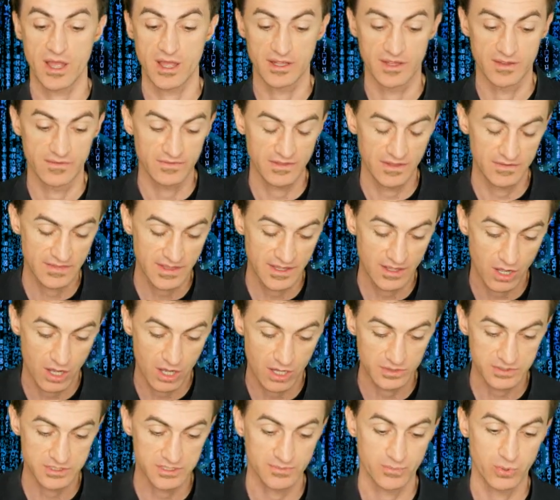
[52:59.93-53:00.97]
if they all
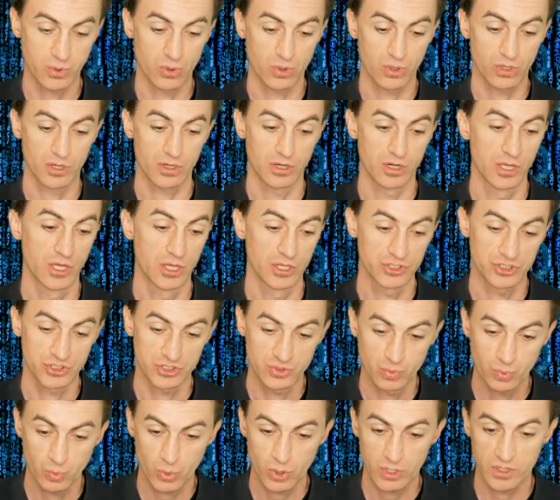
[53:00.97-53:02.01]
support just
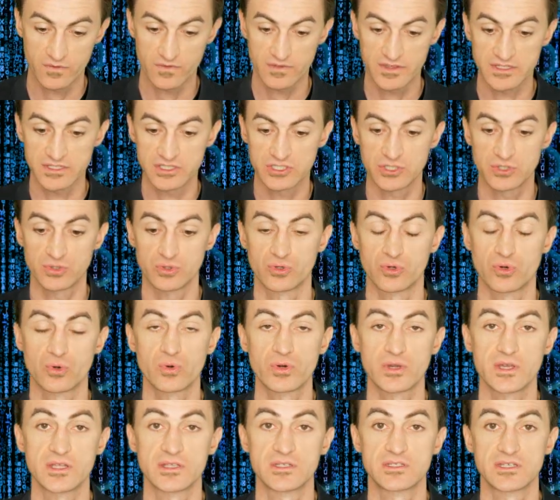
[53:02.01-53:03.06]
one of these two
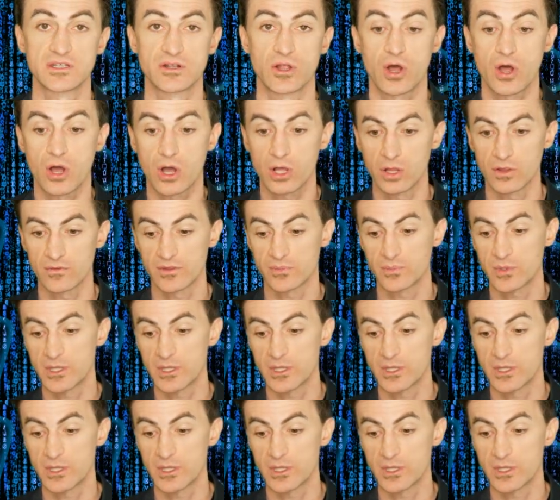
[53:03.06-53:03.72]
coins and all the people